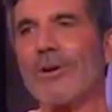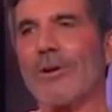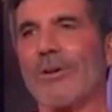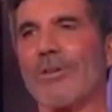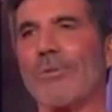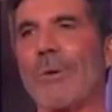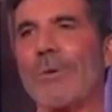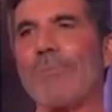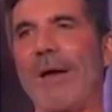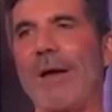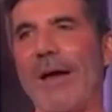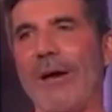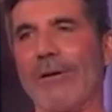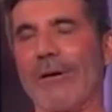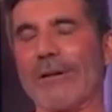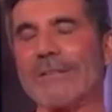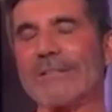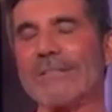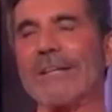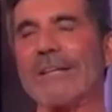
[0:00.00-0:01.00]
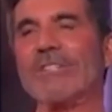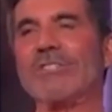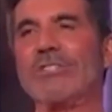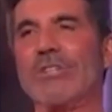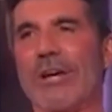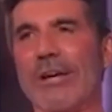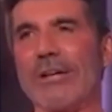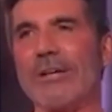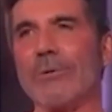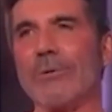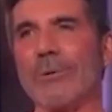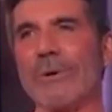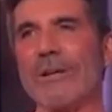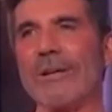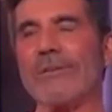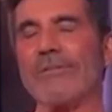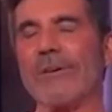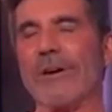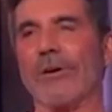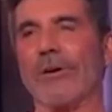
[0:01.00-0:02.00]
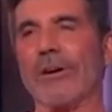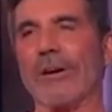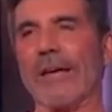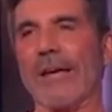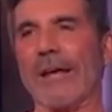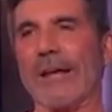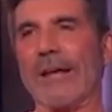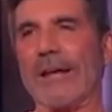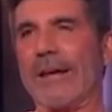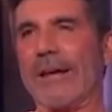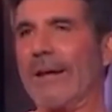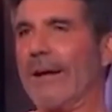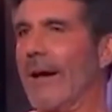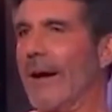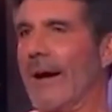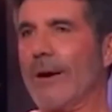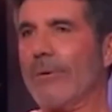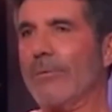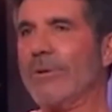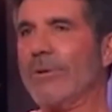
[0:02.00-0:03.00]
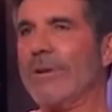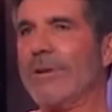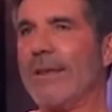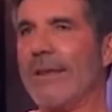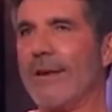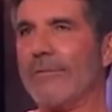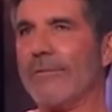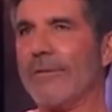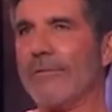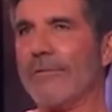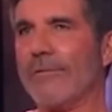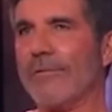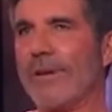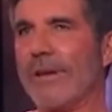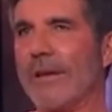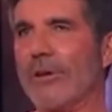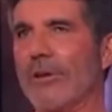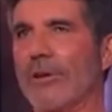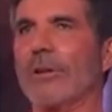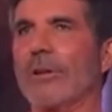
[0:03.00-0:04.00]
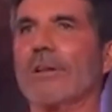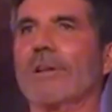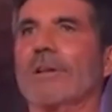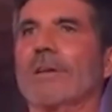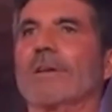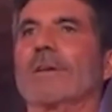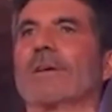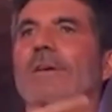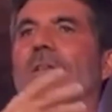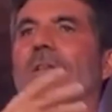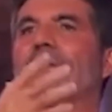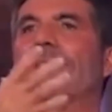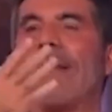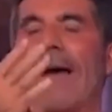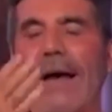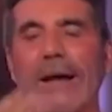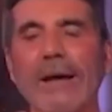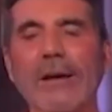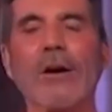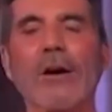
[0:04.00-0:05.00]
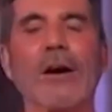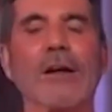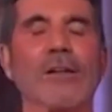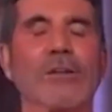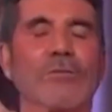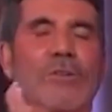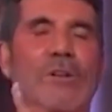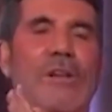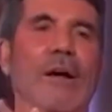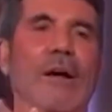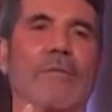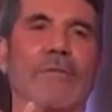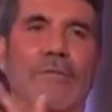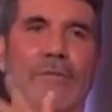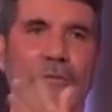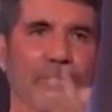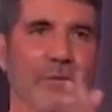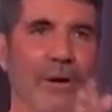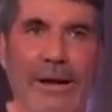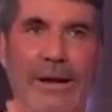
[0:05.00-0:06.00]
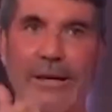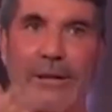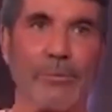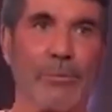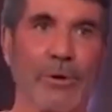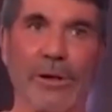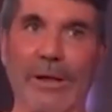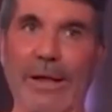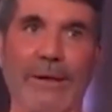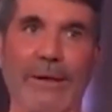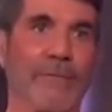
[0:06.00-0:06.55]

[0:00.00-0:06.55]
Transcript: just as his life seemed to take a new turn, tragedy struck, and another personal setback shook Simon's world.